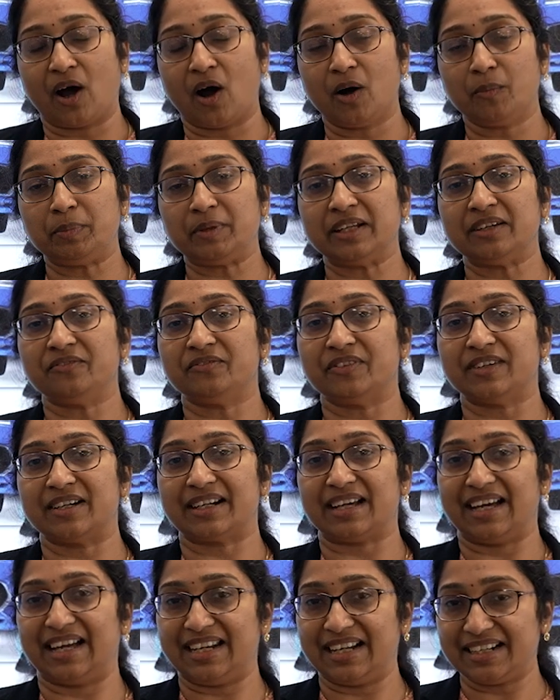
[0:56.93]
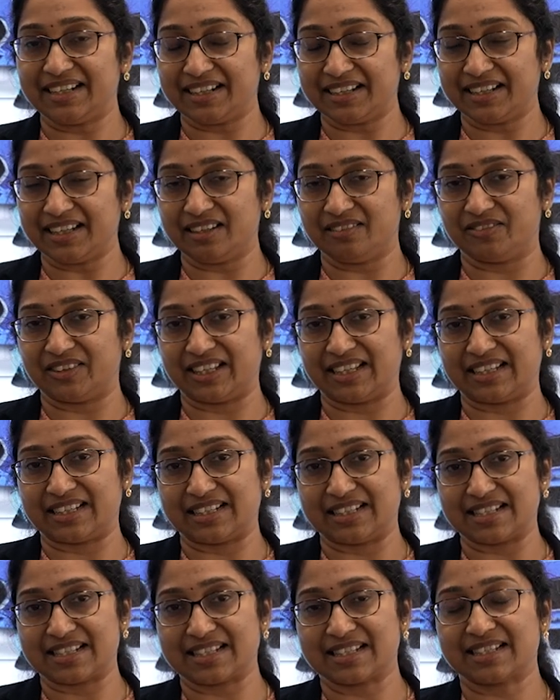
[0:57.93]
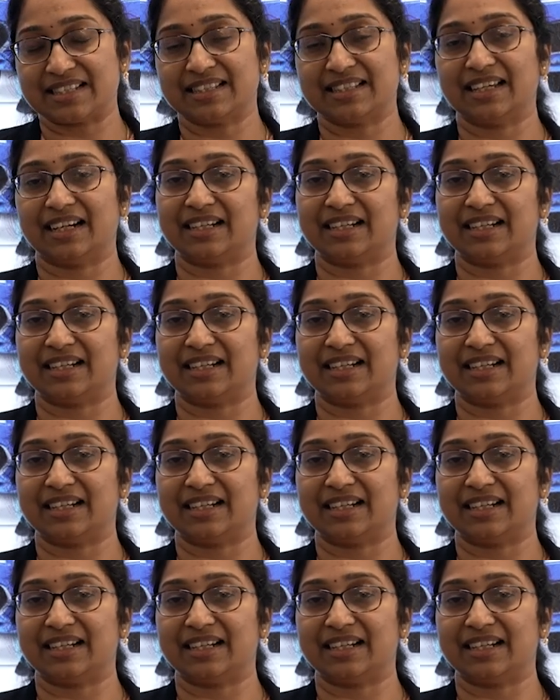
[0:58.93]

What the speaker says: opting for electrical vehicles